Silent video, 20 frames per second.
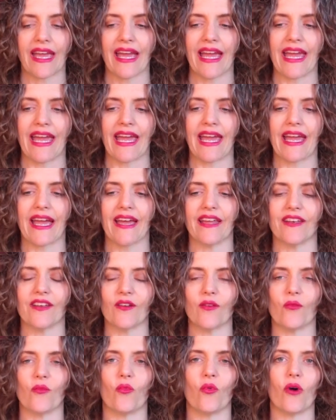And
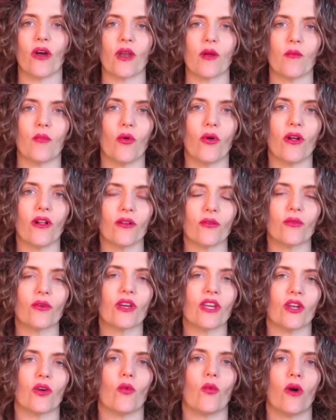what
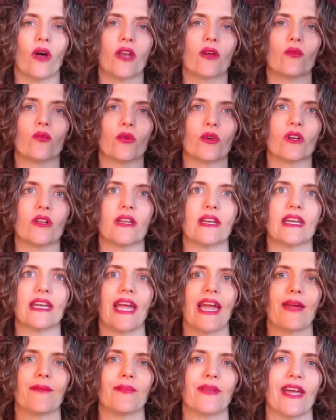it really
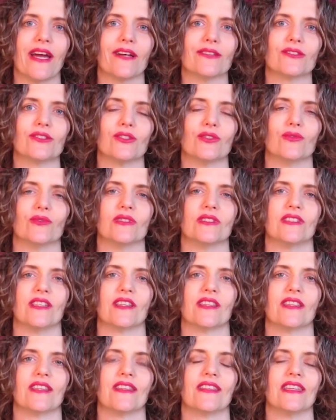came down to is that
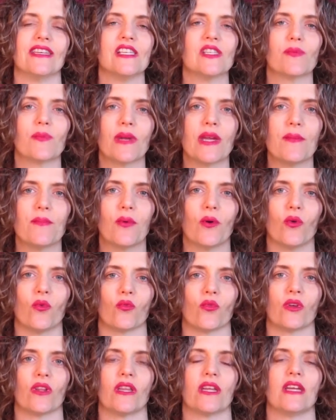these people
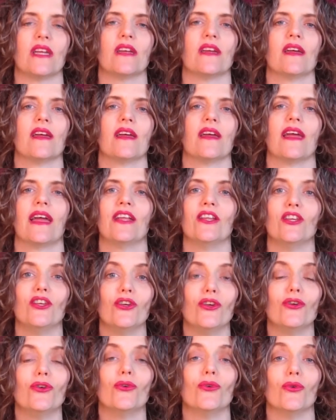really, and
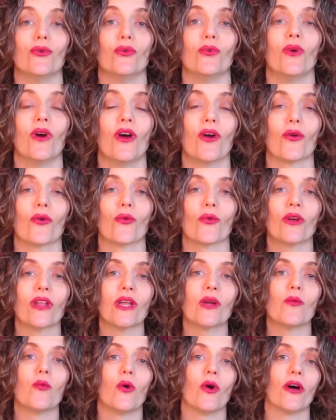you
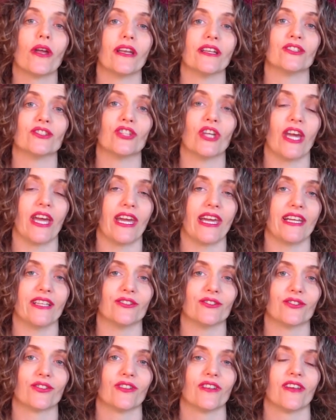really want to
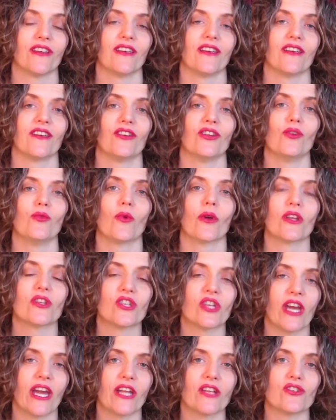change. You want to
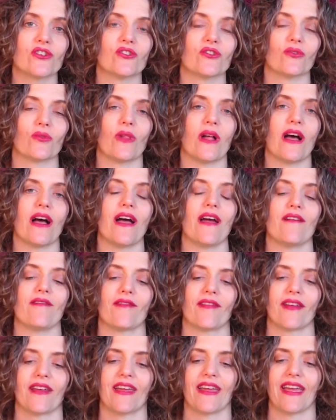change in your life,
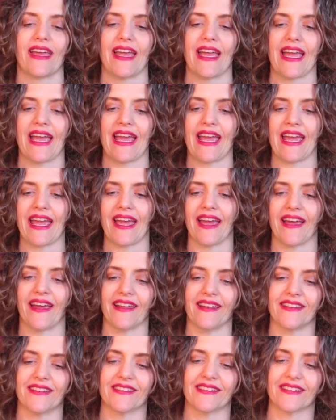
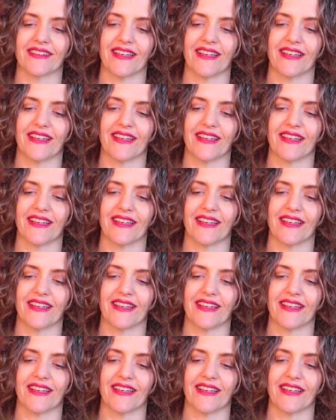and